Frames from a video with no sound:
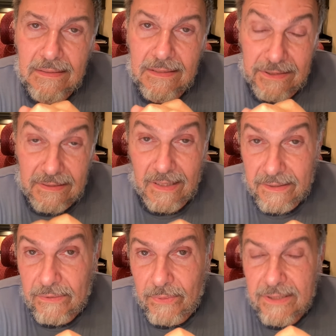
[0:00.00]
is
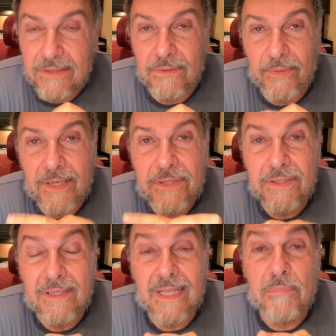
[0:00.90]
tied to
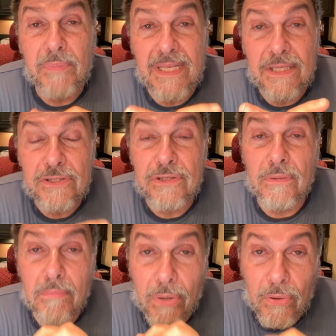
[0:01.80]
restoration that means the
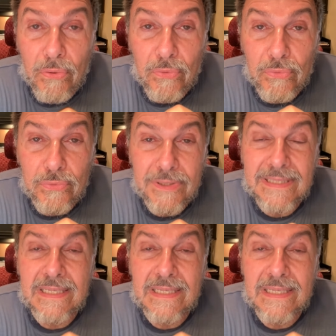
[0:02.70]
bone